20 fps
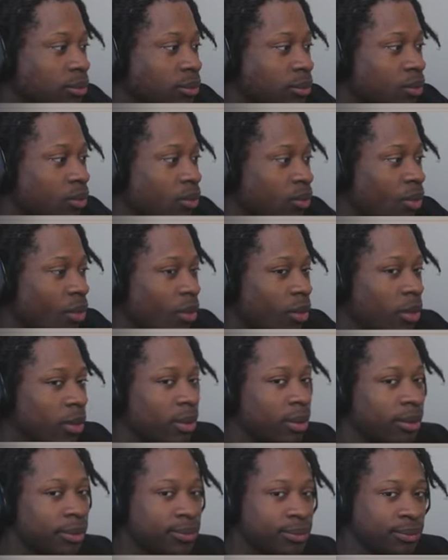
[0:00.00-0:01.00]

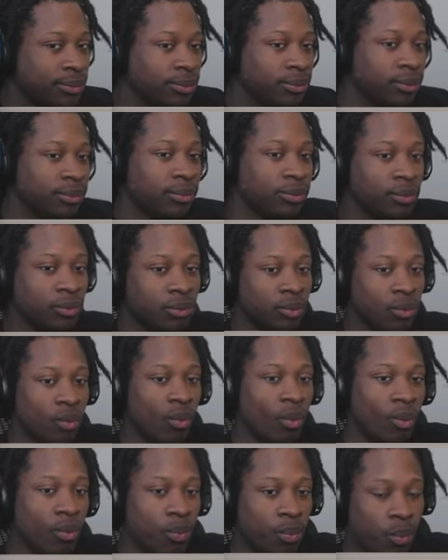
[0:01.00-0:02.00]

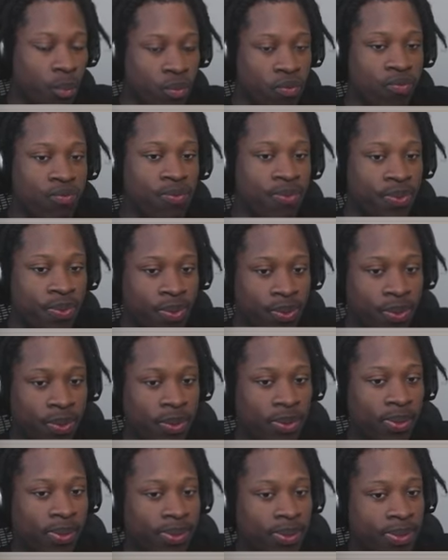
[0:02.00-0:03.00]

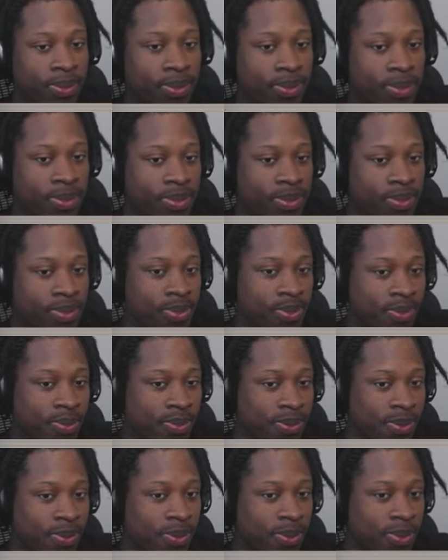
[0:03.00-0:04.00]

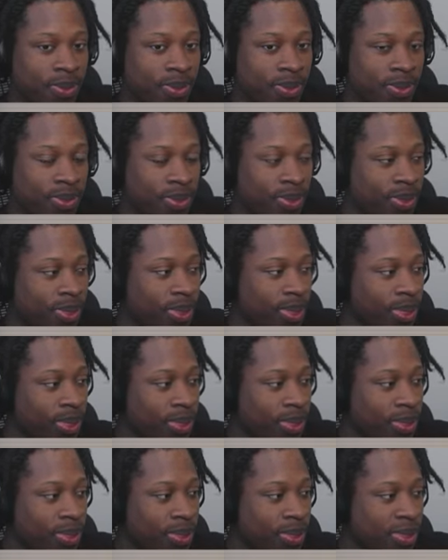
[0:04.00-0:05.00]

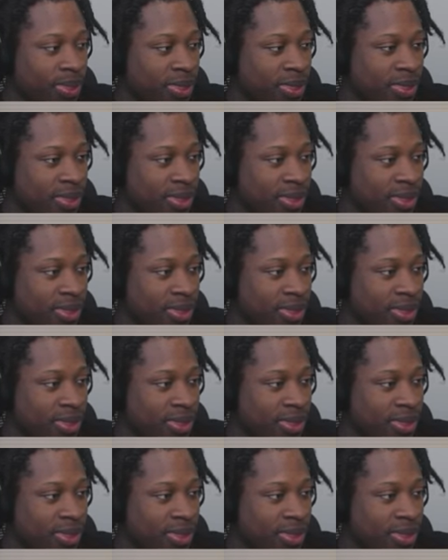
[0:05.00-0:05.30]
The person shown says nothing.